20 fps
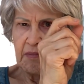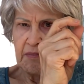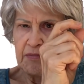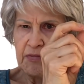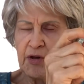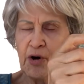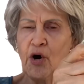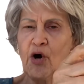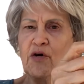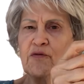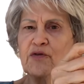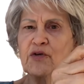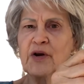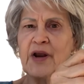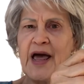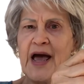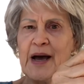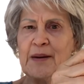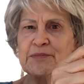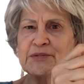the
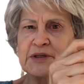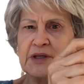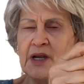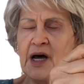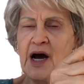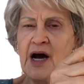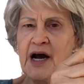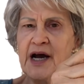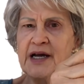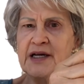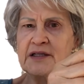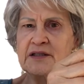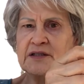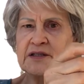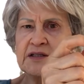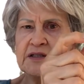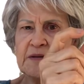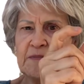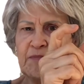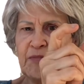overlapped
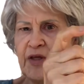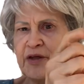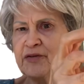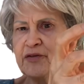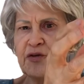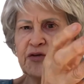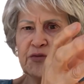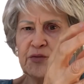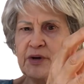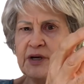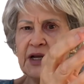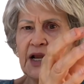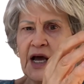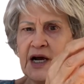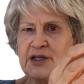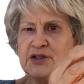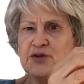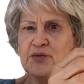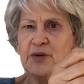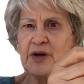lines, like the 3
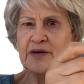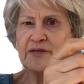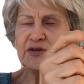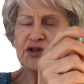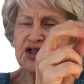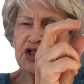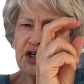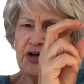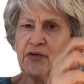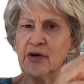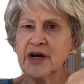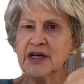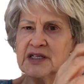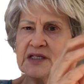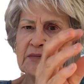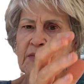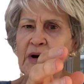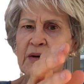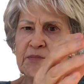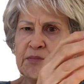lines or whatever, she grays
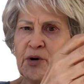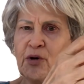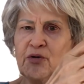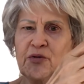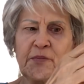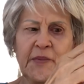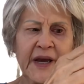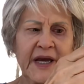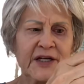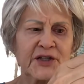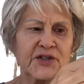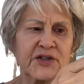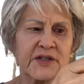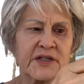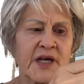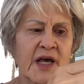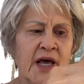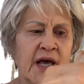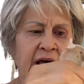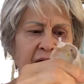them on both
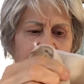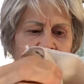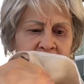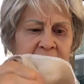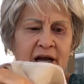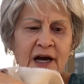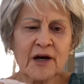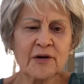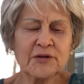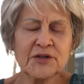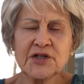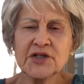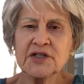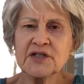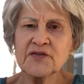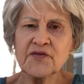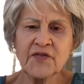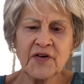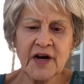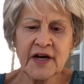pages. And I always
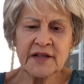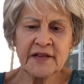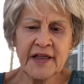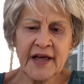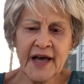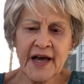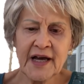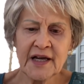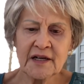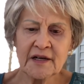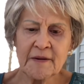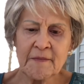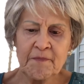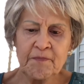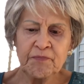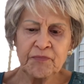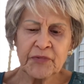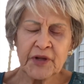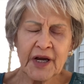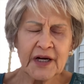just find that,
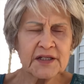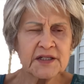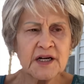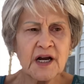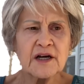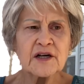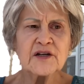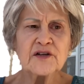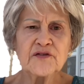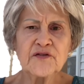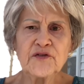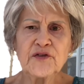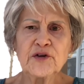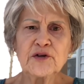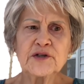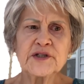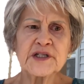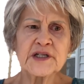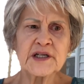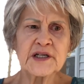it's not
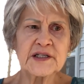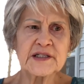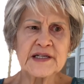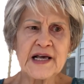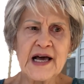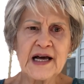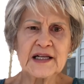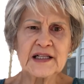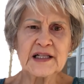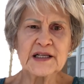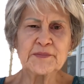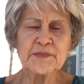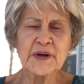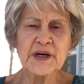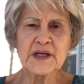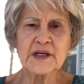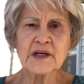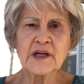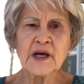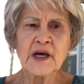confusing exactly,
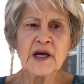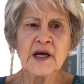but